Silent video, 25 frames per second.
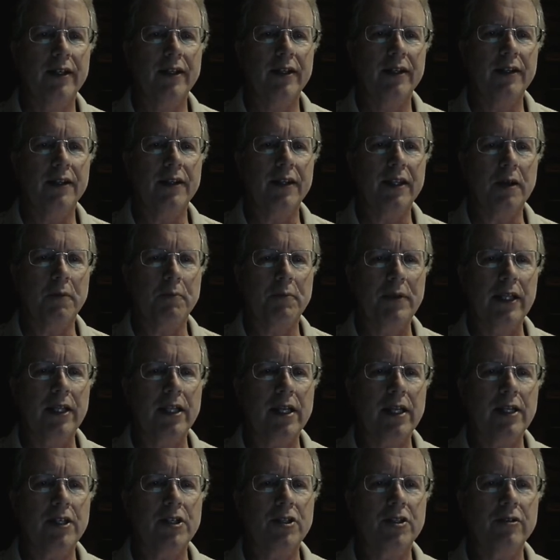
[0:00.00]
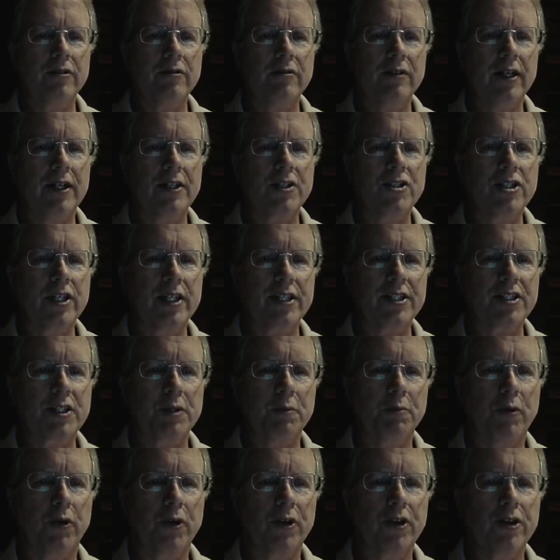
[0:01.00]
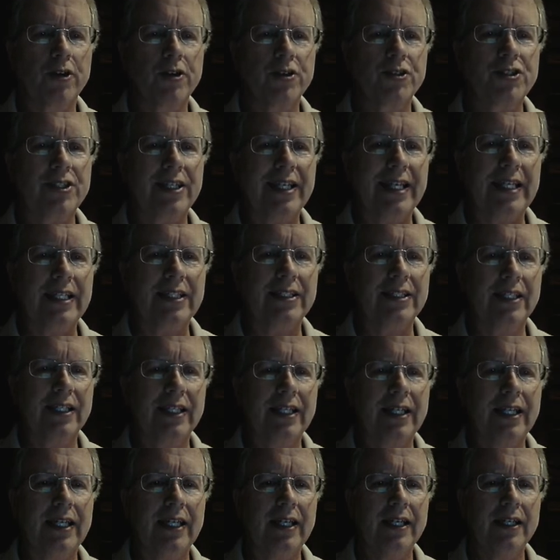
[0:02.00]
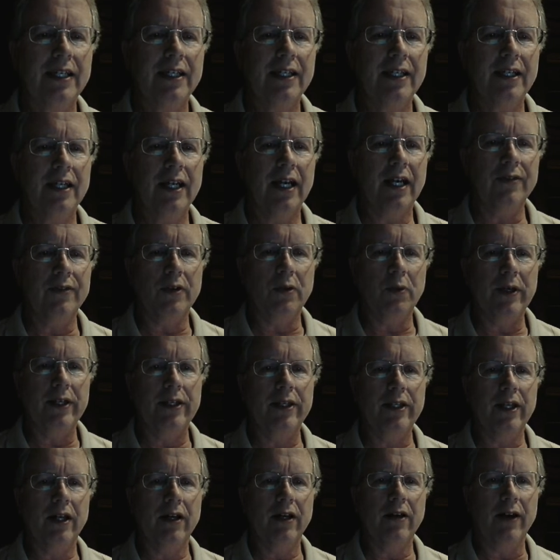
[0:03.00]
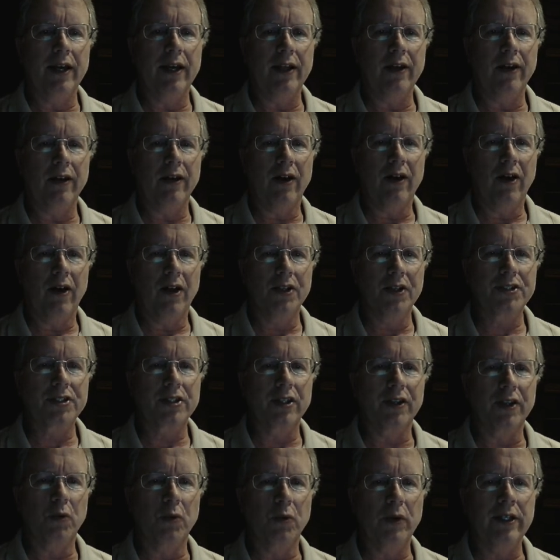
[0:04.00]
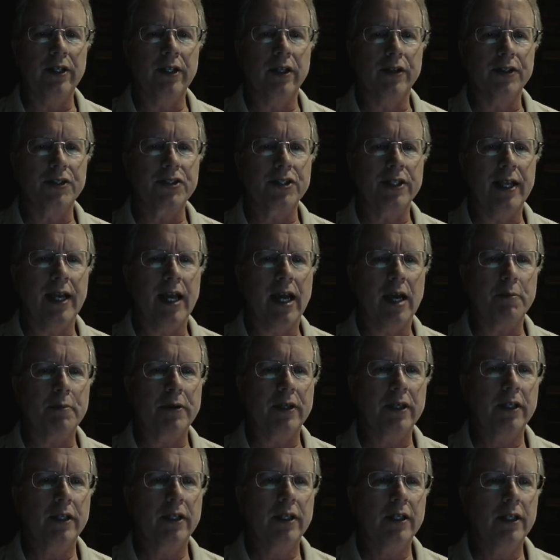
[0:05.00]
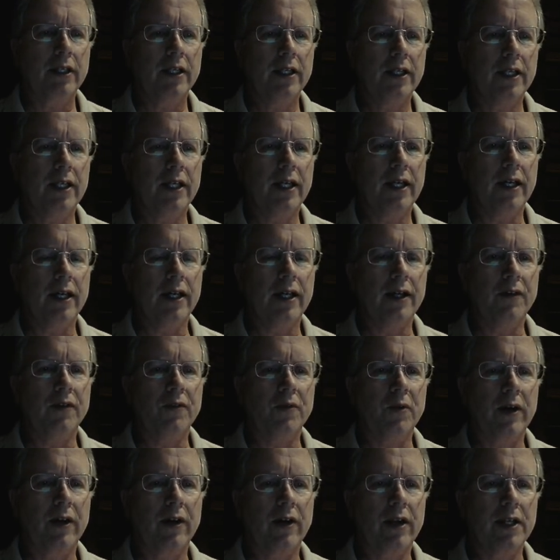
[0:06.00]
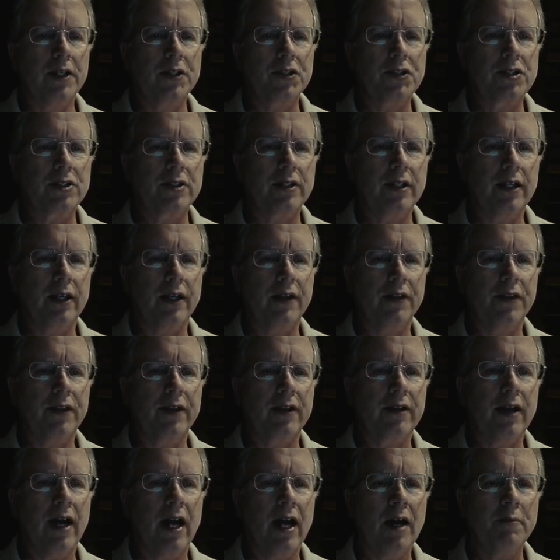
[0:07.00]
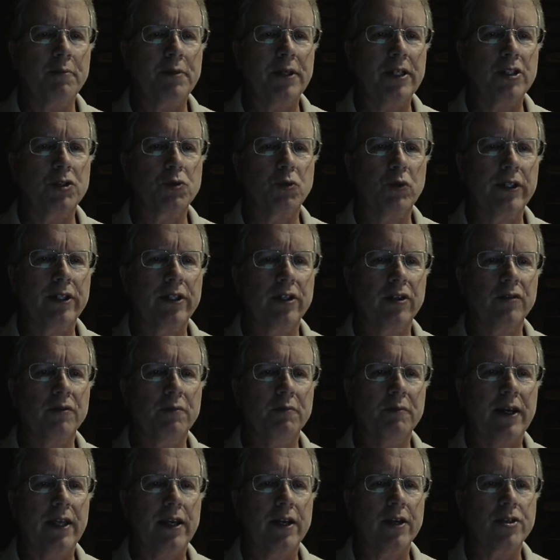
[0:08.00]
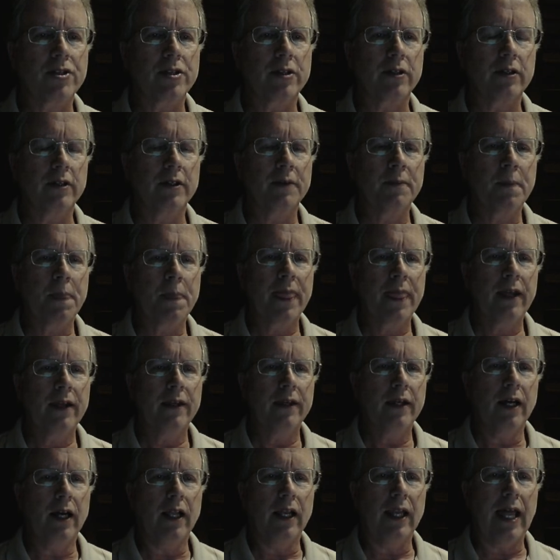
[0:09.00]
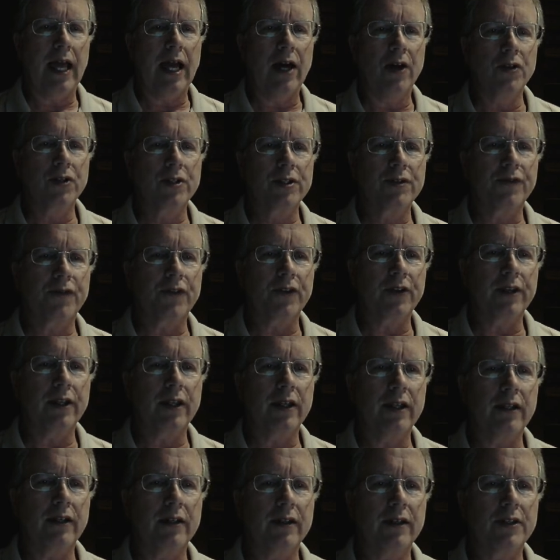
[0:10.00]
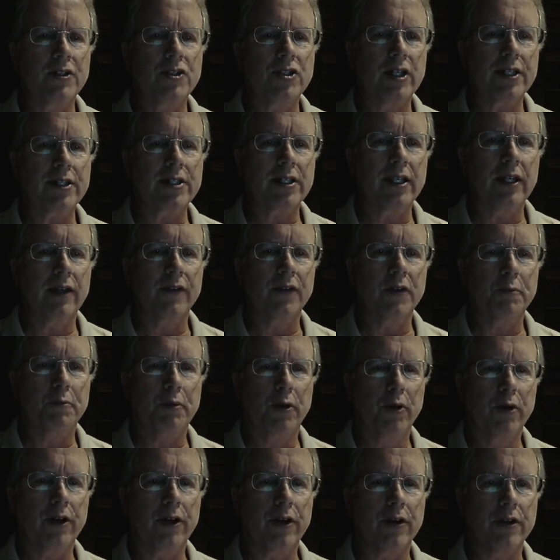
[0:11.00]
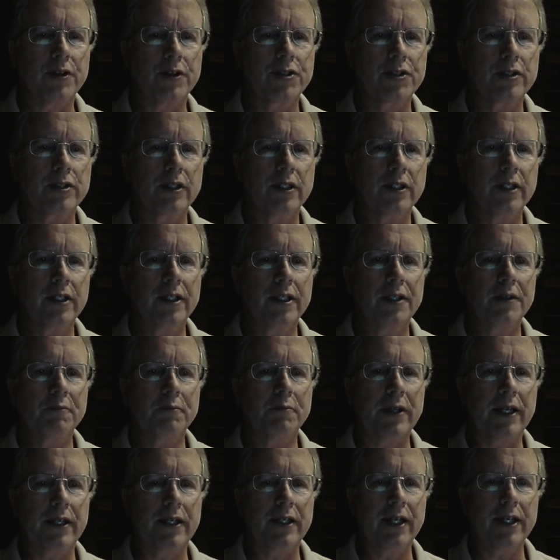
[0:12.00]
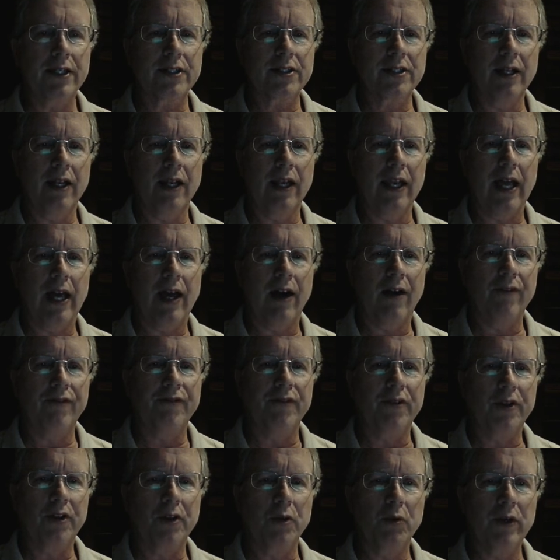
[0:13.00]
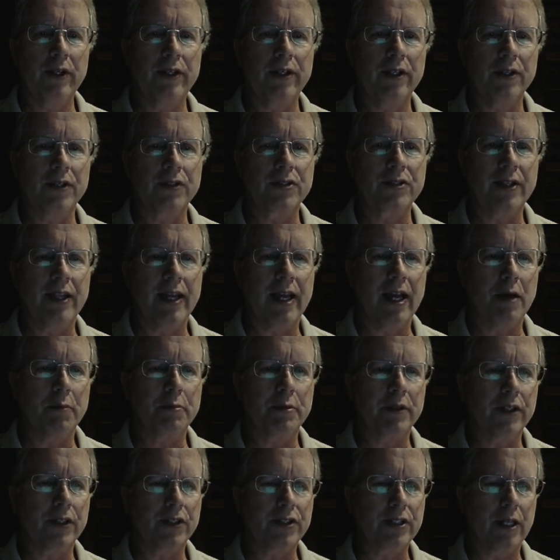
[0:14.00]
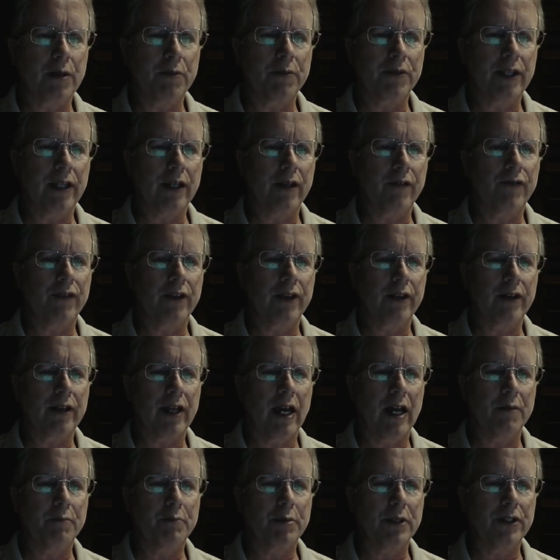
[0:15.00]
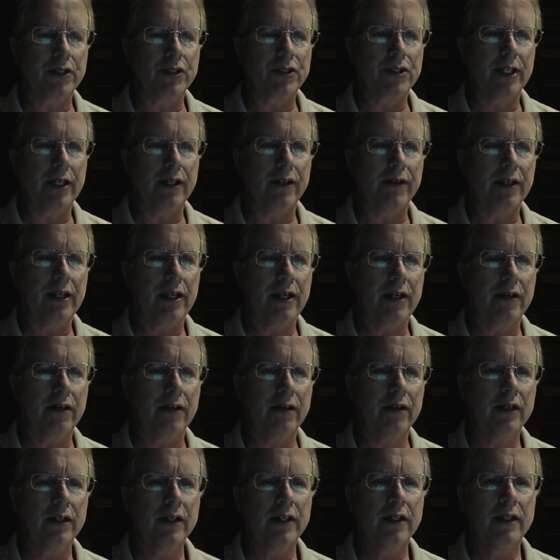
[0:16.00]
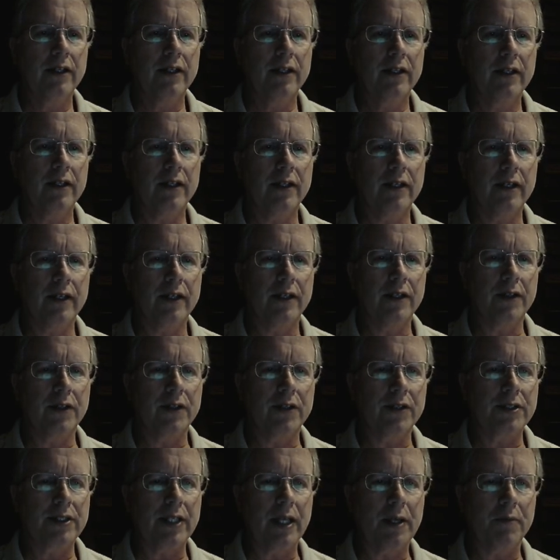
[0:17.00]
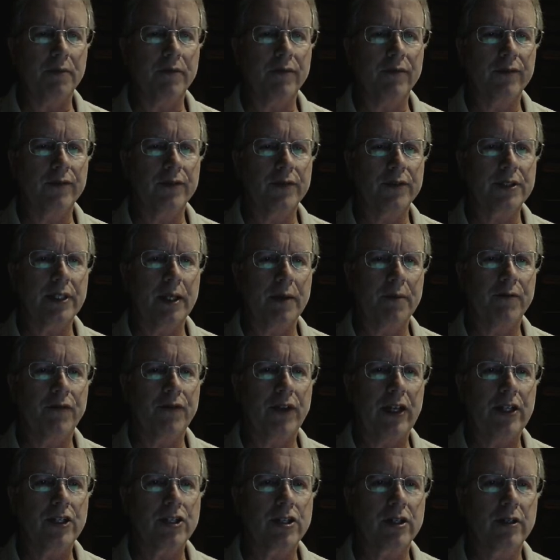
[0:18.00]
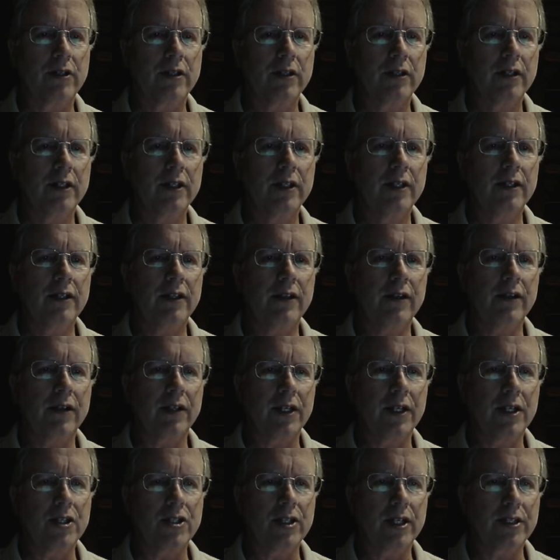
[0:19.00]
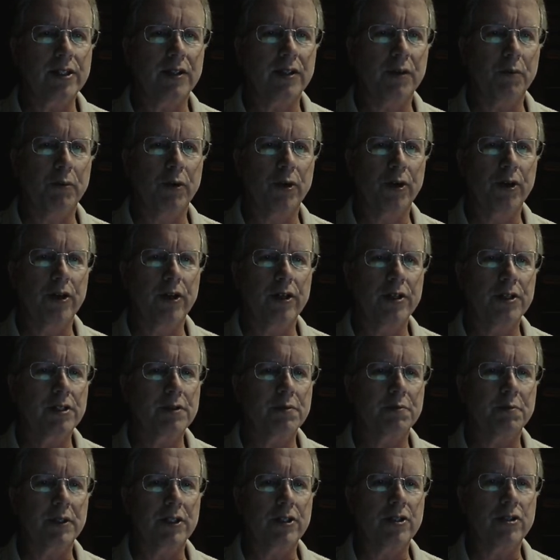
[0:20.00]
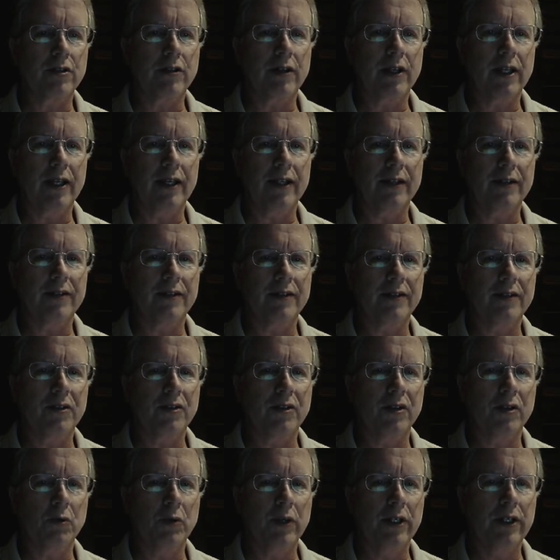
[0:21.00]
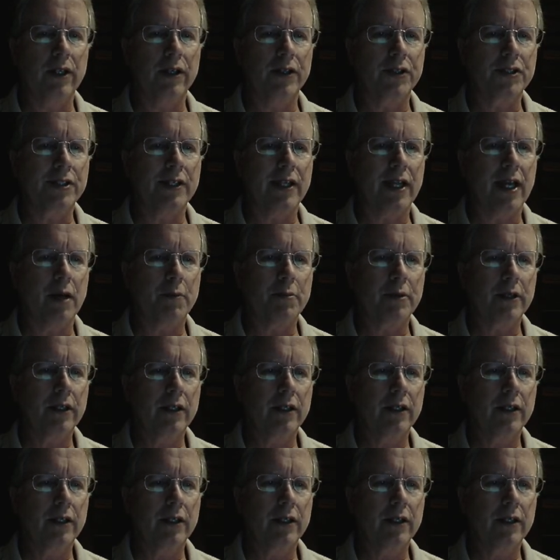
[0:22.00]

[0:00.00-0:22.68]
ability to adjust the borders easily of a window and also the window snap, whereas the Compiz window manager allows for the adjusting of the borders, but it doesn't allow for the window snap. And the same thing for the Compiz down here. The same feature. You can adjust the borders, but you can't do the window snap.